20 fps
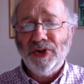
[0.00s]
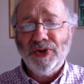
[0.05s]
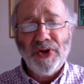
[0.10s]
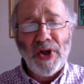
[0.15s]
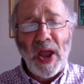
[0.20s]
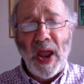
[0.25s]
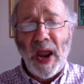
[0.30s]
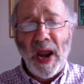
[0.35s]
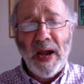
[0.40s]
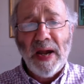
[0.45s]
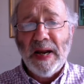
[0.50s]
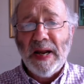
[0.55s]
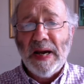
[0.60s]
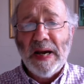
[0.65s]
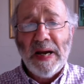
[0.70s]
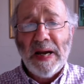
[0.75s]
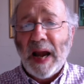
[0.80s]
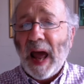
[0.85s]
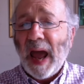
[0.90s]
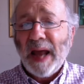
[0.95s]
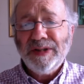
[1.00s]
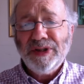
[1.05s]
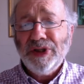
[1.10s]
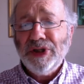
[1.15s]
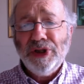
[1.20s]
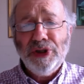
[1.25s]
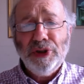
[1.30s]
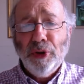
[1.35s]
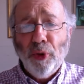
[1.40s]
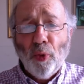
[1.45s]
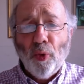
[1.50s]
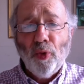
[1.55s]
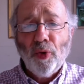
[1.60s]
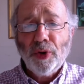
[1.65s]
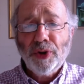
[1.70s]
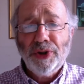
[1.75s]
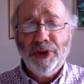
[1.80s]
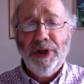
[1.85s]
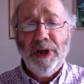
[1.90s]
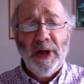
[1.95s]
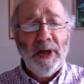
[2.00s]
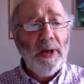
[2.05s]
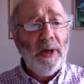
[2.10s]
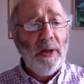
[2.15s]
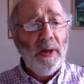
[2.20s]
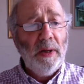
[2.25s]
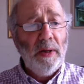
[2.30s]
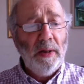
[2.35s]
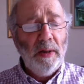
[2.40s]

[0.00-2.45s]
as any lad in Yorkshire."